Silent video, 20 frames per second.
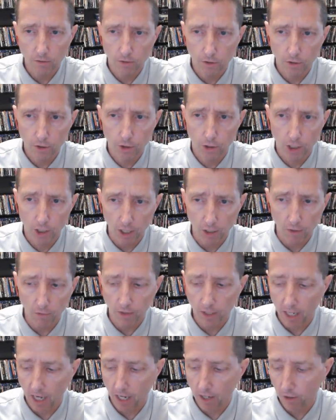
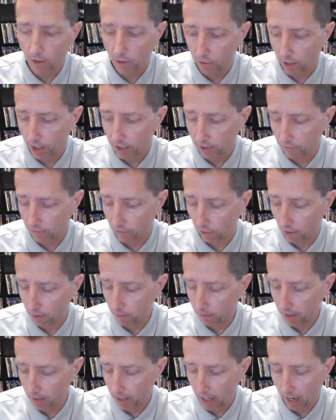generally a good transfer,
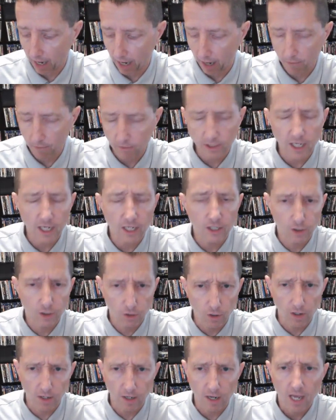but I would say it's
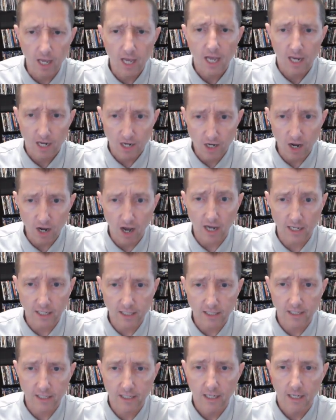good,
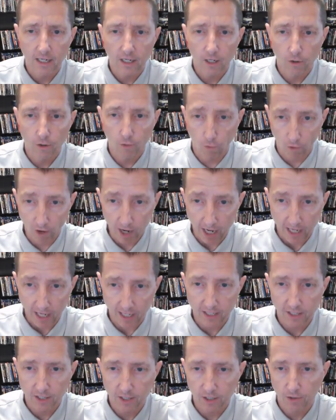not
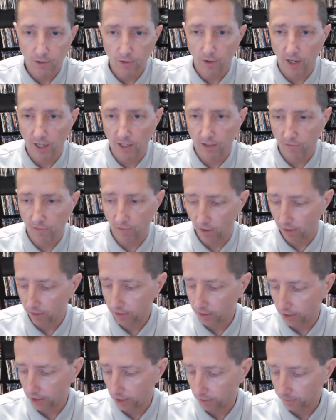great transfer.
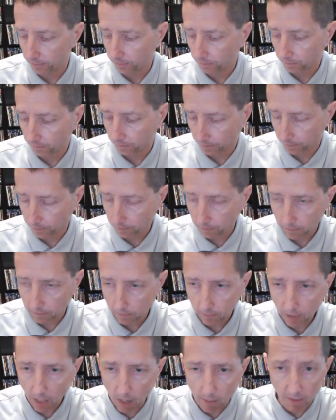So,
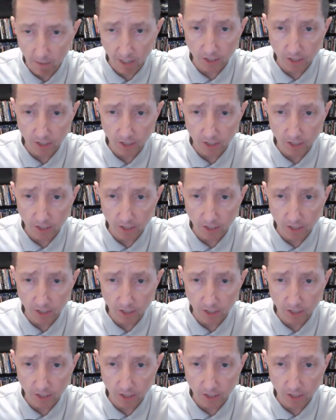but it's